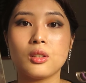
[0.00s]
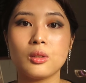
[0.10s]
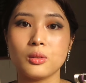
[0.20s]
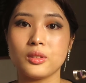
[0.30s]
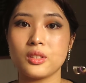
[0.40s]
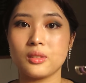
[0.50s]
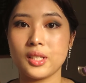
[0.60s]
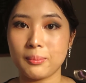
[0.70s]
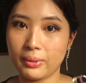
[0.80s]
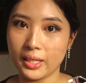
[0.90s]
holds
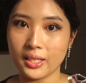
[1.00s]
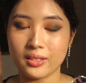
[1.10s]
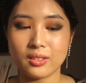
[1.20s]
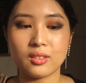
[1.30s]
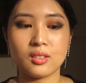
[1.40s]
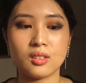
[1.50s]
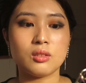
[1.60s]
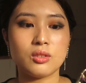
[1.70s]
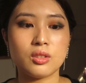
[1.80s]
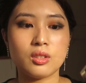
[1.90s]
in place.
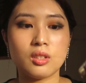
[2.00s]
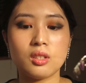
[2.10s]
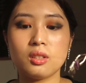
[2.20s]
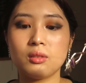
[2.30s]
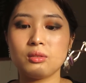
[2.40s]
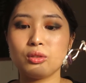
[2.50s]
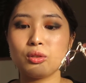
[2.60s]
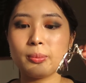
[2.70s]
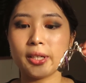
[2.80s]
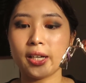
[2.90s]
So just gonna
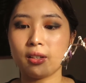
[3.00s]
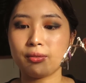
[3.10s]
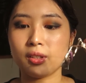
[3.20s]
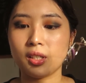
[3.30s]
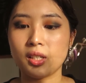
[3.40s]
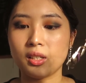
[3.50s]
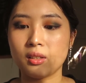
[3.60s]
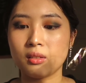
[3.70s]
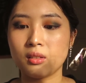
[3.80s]
super carefully